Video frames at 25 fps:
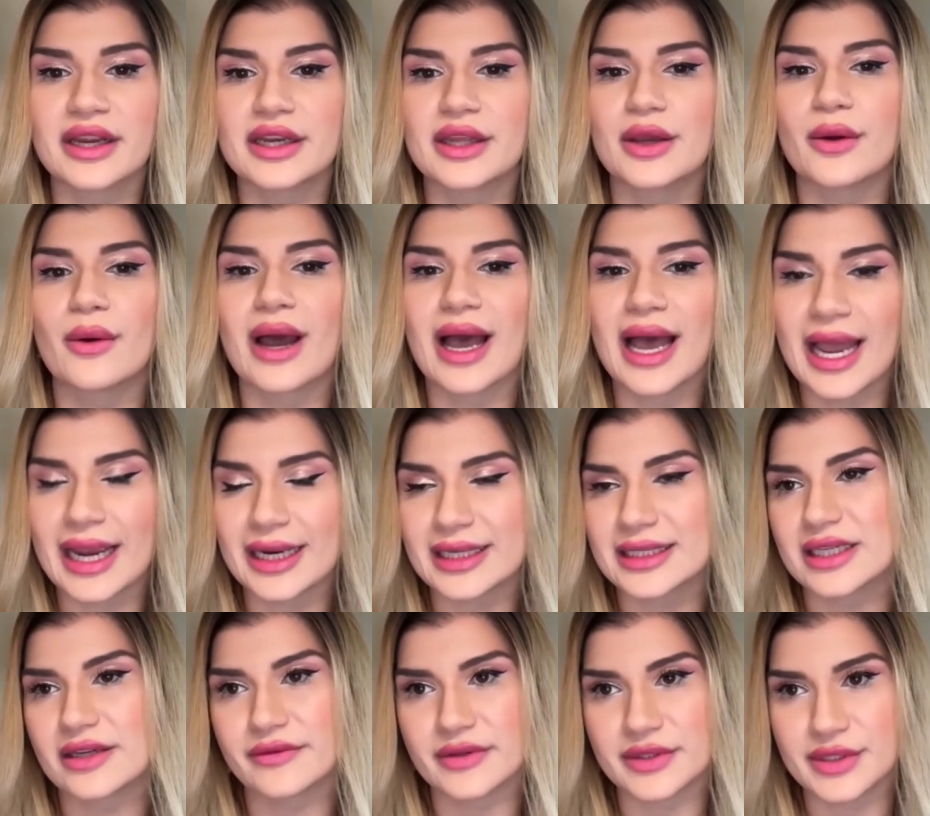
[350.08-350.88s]

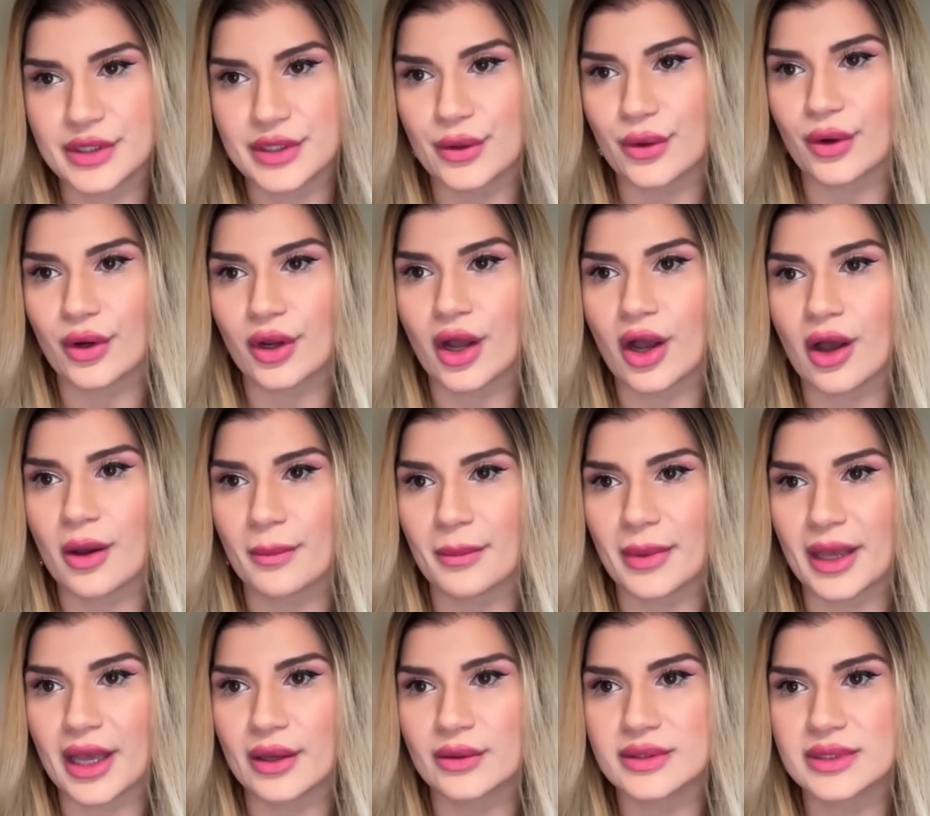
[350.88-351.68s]
radioactive sterile
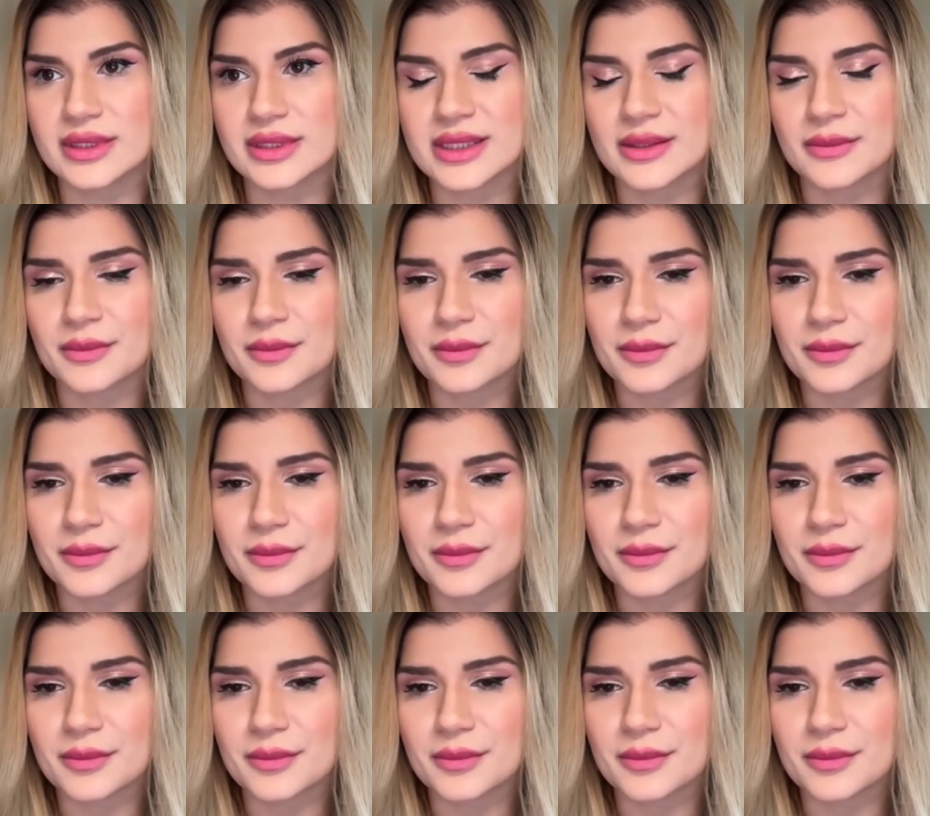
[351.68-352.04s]
compounds,